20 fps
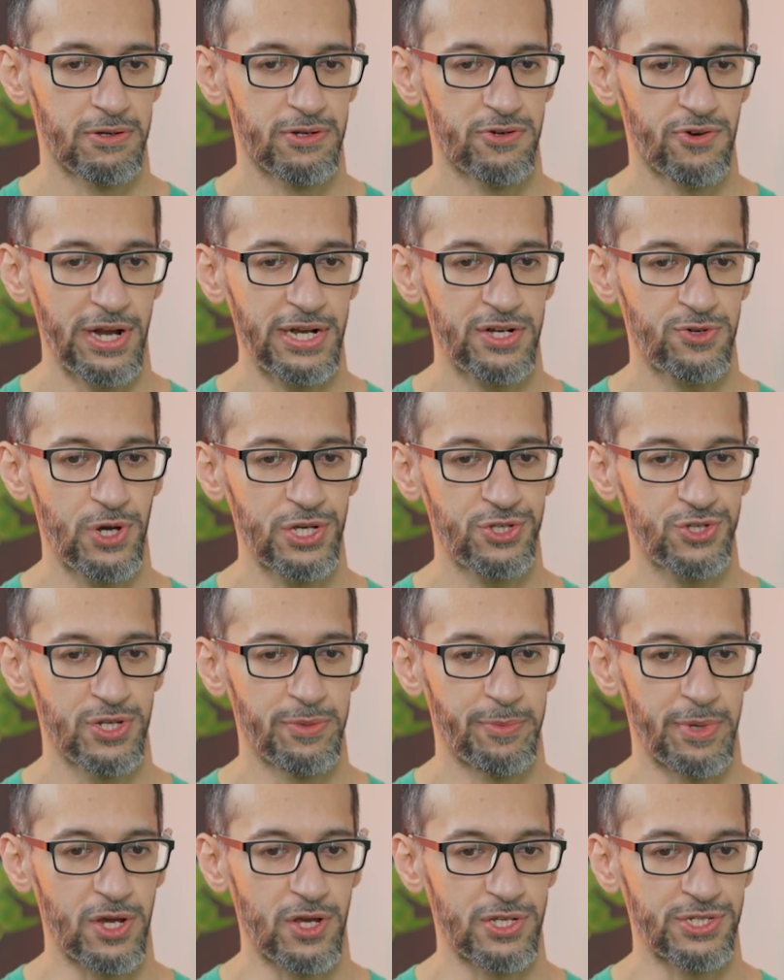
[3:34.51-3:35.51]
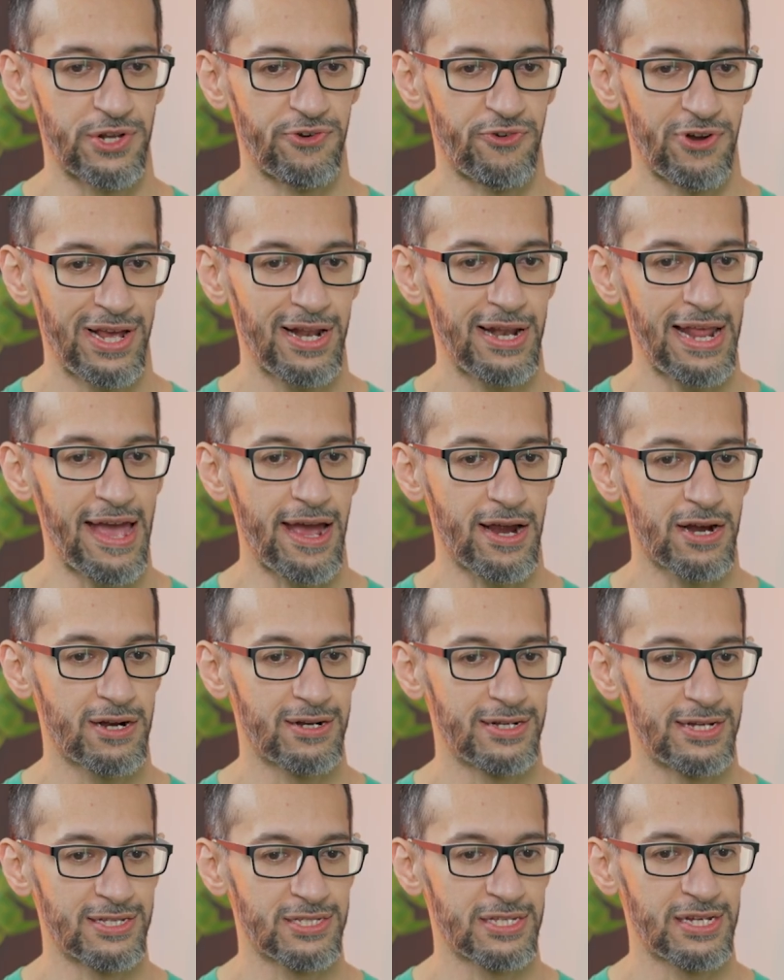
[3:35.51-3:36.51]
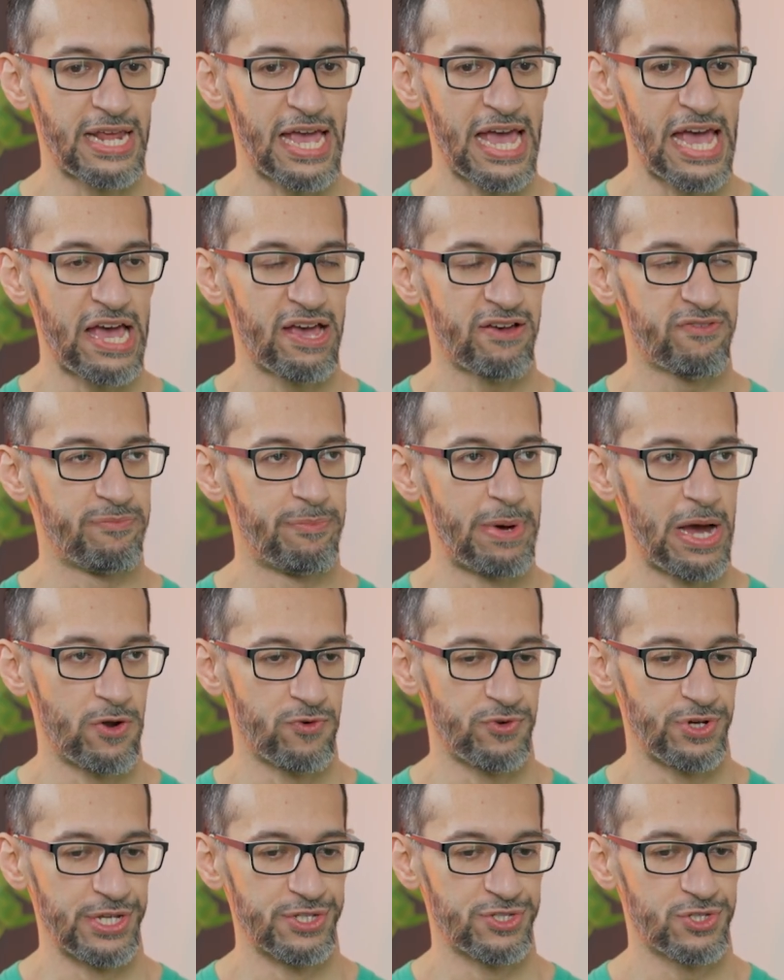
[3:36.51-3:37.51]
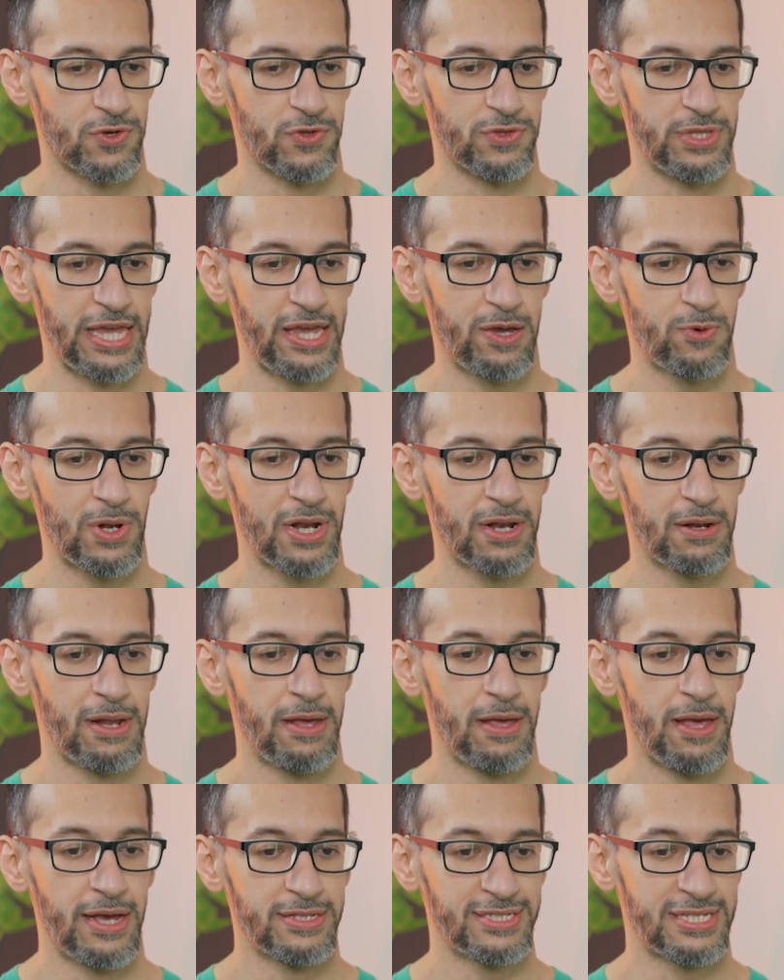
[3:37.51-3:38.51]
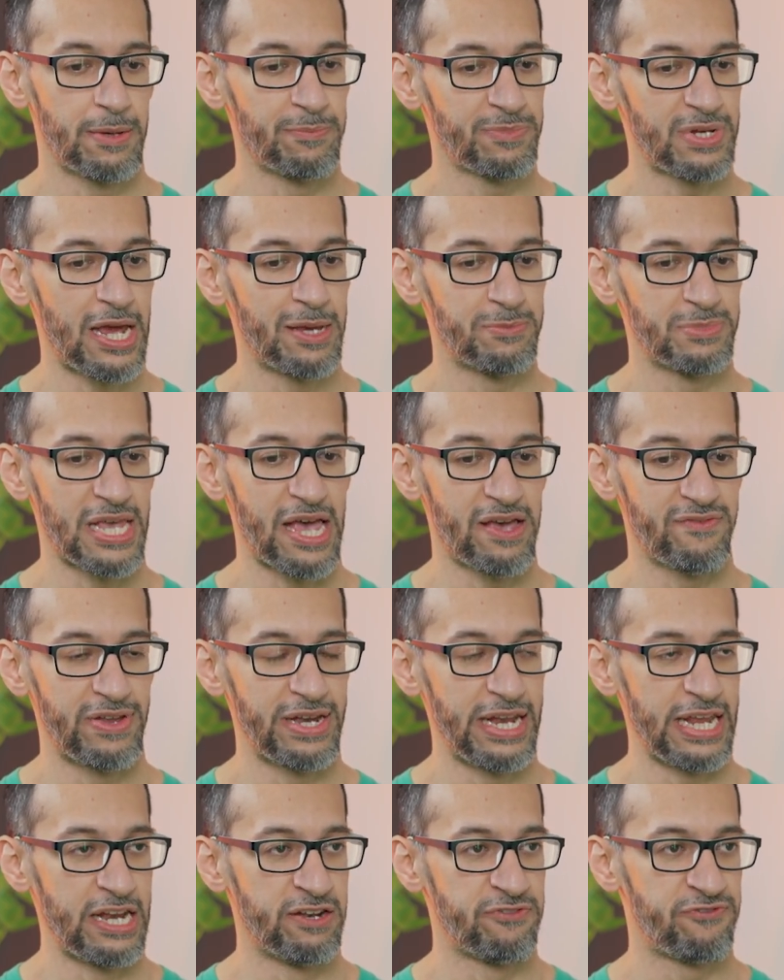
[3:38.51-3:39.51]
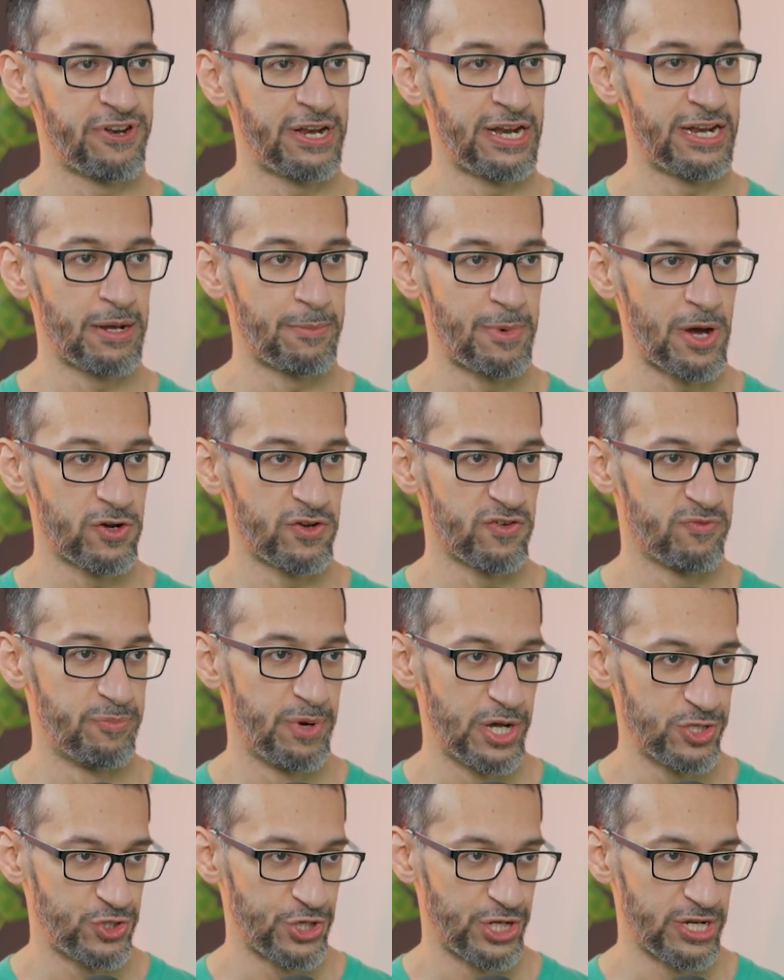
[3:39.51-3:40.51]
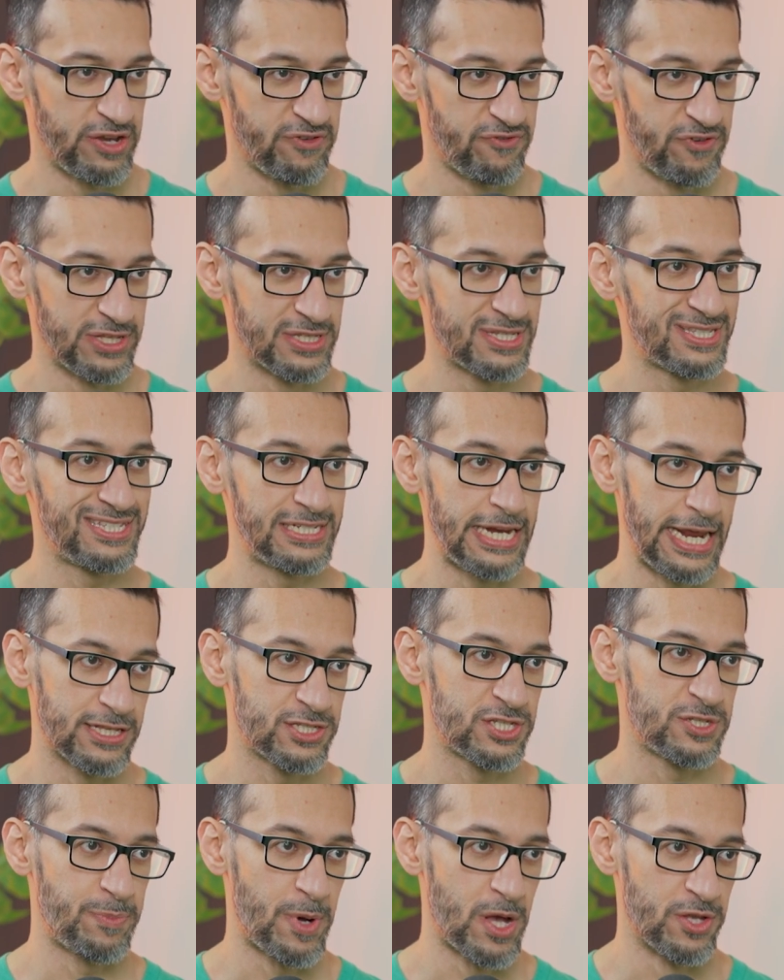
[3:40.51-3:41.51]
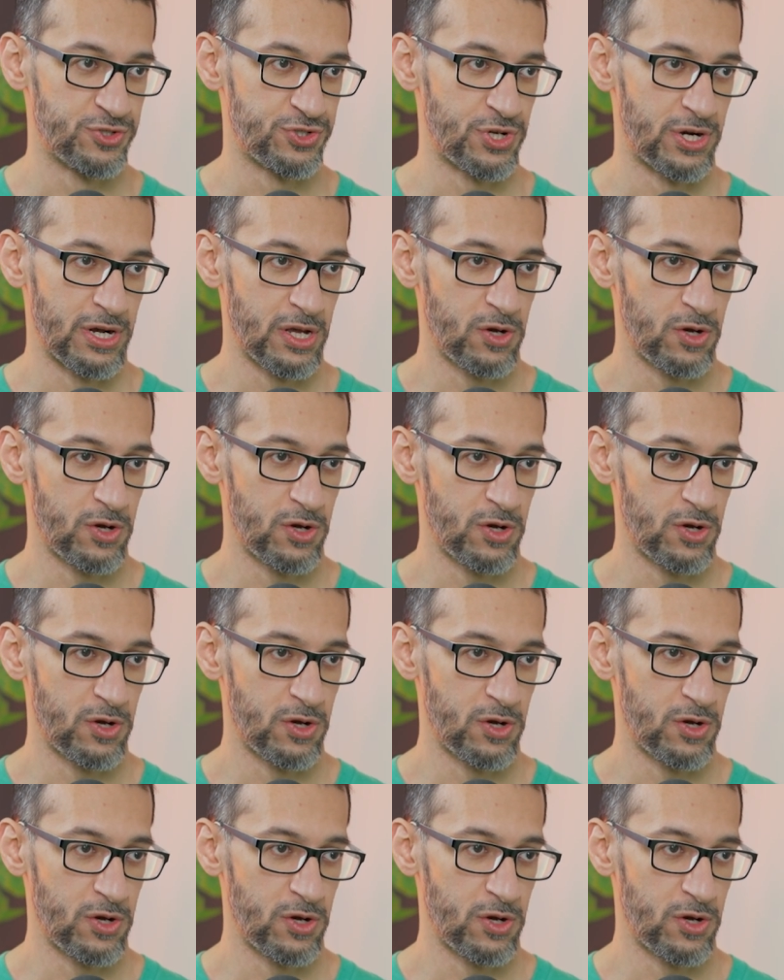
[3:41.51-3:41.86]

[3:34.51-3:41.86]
Great question, because a real hacker doesn't have boundaries. So they will sometimes have an infinite amount of budget if it's state-sponsored.